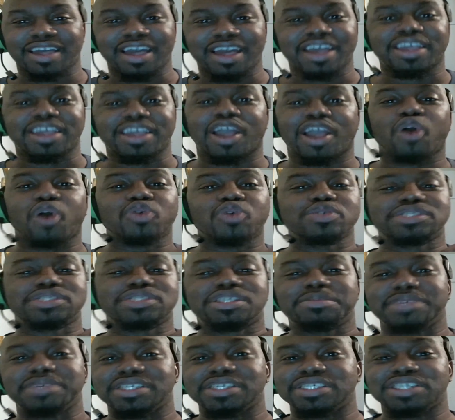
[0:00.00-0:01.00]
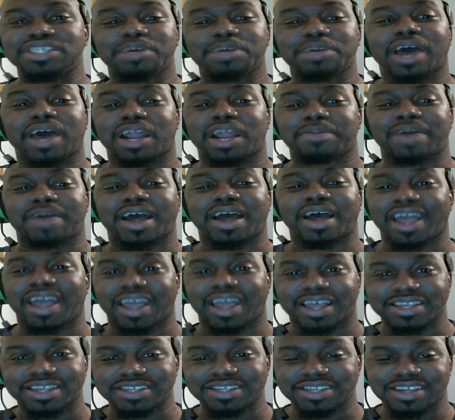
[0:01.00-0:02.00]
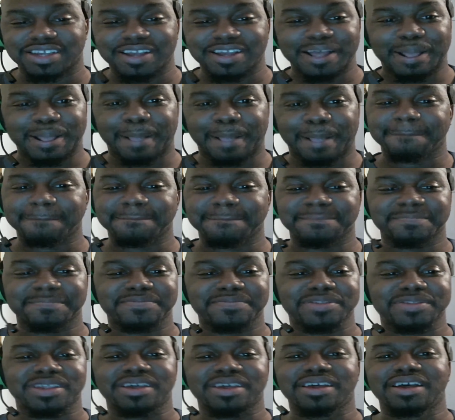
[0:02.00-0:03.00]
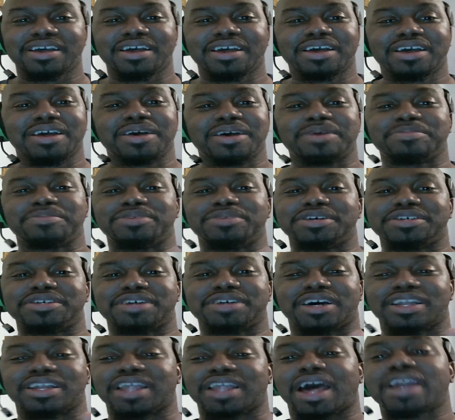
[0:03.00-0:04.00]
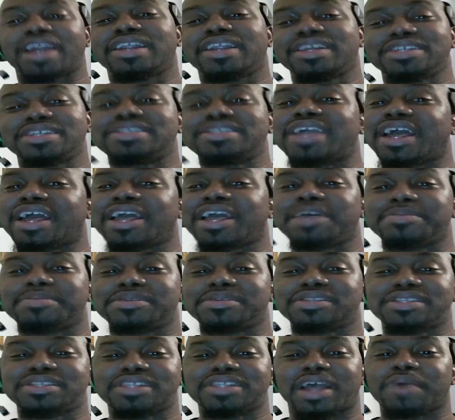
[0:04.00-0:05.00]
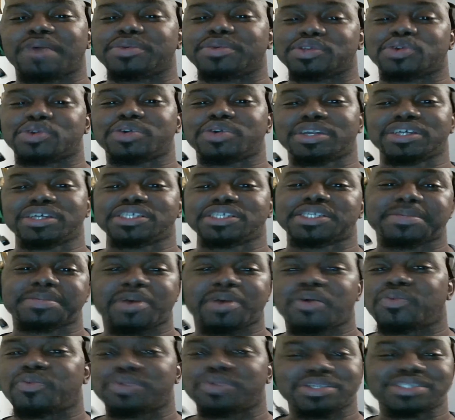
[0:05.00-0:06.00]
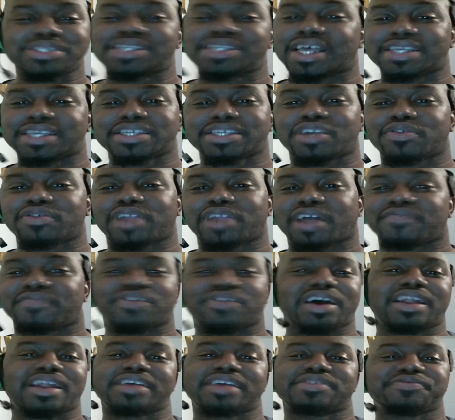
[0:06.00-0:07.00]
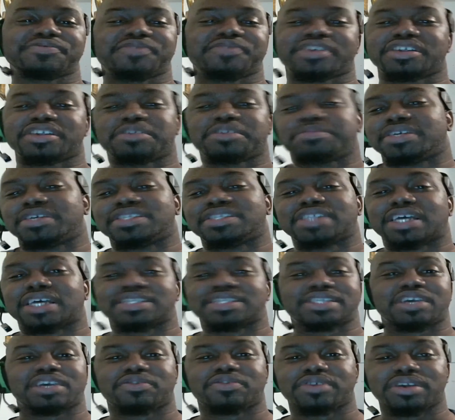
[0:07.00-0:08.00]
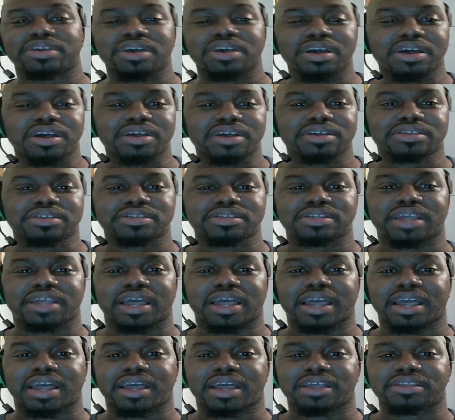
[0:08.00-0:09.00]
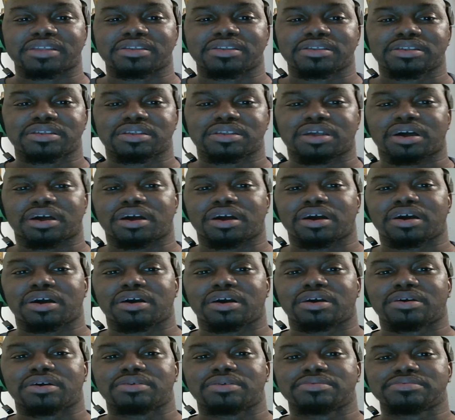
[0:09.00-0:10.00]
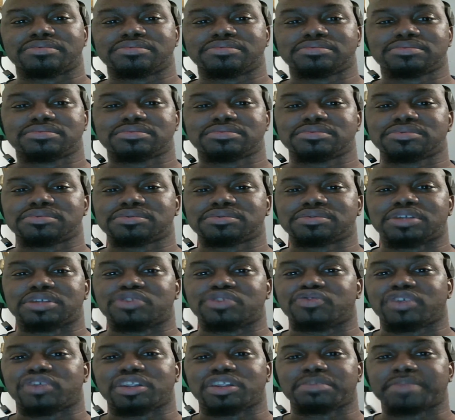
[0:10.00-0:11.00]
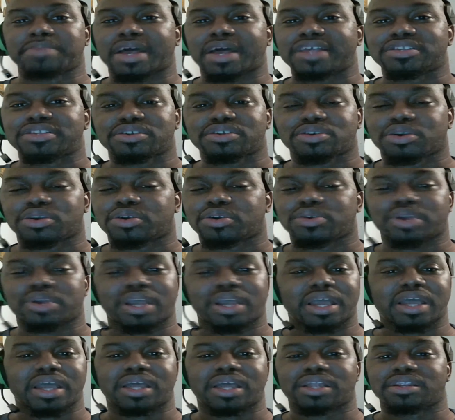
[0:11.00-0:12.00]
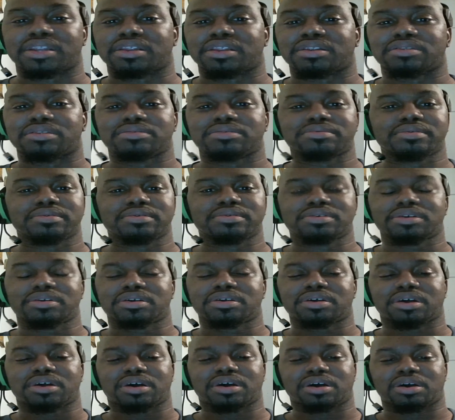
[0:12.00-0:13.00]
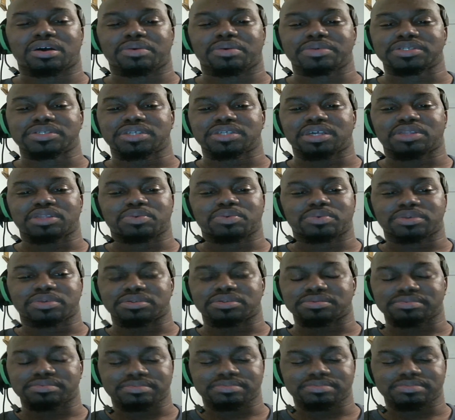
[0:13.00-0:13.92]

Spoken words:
Y'all go see me jump out of my ass. But a lot of these games that was on here, some of them wasn't that scary. Like Friday Nights at Freddy to me is not scary, and the Drilling Massacre and what's the other one?